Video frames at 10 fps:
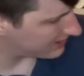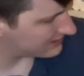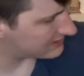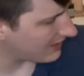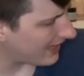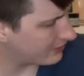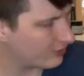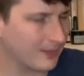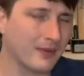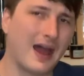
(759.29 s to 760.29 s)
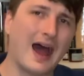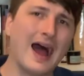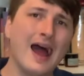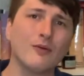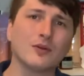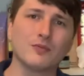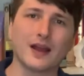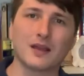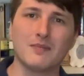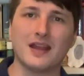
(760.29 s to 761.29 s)
slide grip, I would
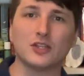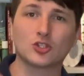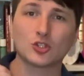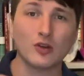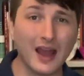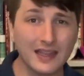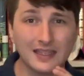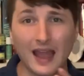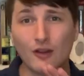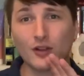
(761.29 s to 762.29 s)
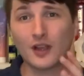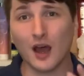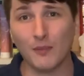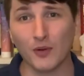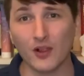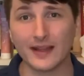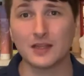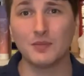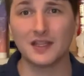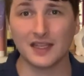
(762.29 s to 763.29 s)
recommend trying out a couple at the
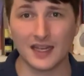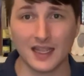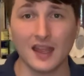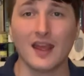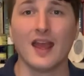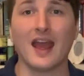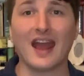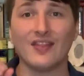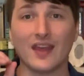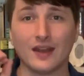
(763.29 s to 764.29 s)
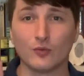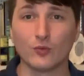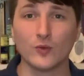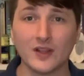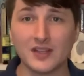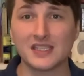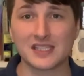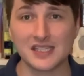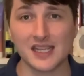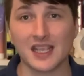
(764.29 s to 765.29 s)
beginning and then really
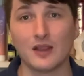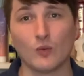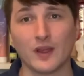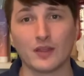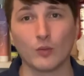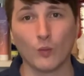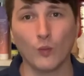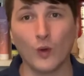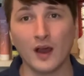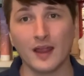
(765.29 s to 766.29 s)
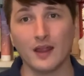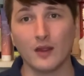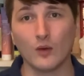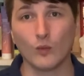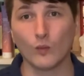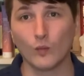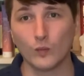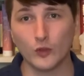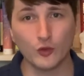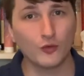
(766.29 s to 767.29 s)
sticking with what
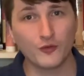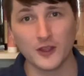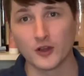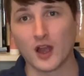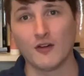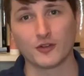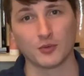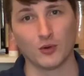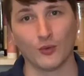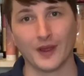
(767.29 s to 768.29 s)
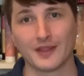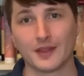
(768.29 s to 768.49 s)
you feel comfortable with.